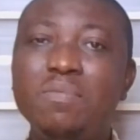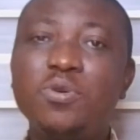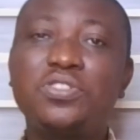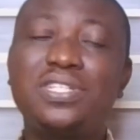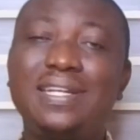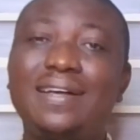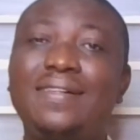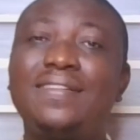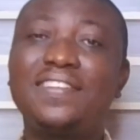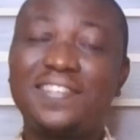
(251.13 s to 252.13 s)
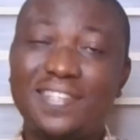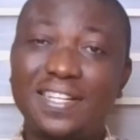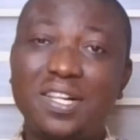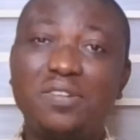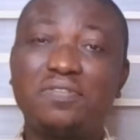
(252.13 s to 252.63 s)
emotional
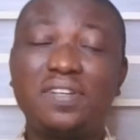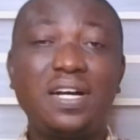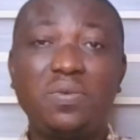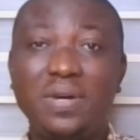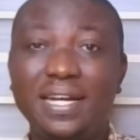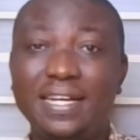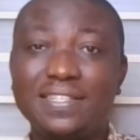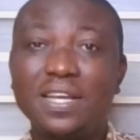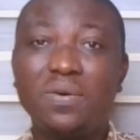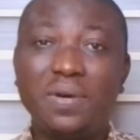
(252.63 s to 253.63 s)
self-awareness?